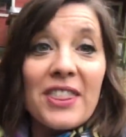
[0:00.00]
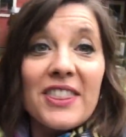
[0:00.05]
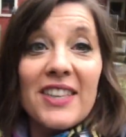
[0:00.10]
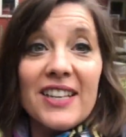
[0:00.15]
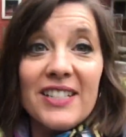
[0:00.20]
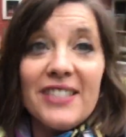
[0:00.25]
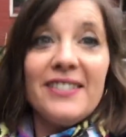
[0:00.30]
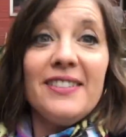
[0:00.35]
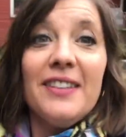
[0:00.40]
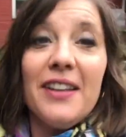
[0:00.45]

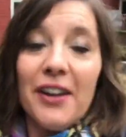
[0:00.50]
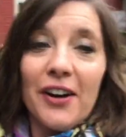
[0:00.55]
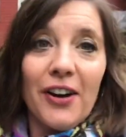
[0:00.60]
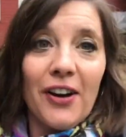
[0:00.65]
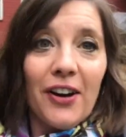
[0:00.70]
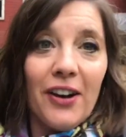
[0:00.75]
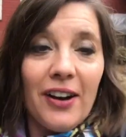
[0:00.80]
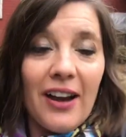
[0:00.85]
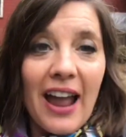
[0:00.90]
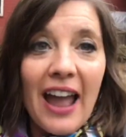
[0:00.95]
this
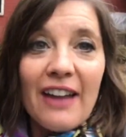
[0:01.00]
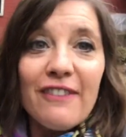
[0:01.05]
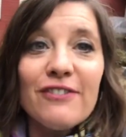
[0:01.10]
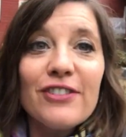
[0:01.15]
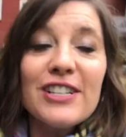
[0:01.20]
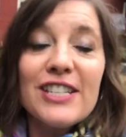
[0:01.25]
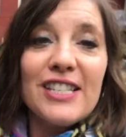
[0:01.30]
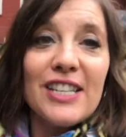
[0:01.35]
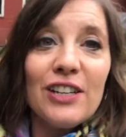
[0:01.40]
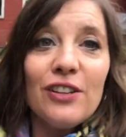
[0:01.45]
year,
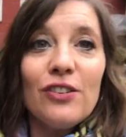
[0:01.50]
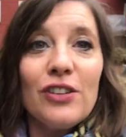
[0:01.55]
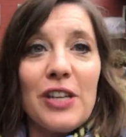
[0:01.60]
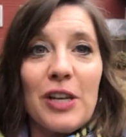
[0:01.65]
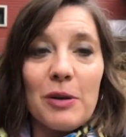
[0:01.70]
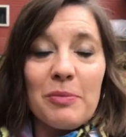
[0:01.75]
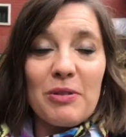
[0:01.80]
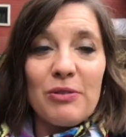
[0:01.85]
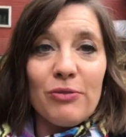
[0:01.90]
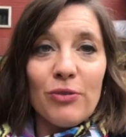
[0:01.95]
every single
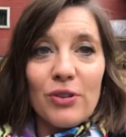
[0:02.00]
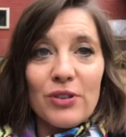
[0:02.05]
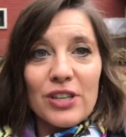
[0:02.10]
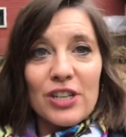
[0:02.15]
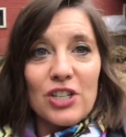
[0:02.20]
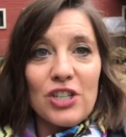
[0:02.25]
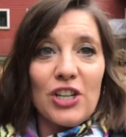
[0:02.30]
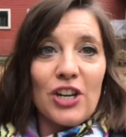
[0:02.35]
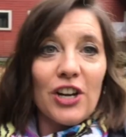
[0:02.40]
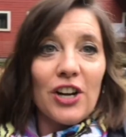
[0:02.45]
year before
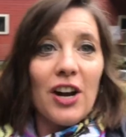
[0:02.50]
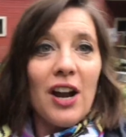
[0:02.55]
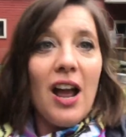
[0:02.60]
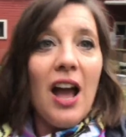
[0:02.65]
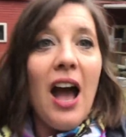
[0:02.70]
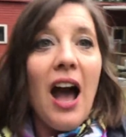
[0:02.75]
this year,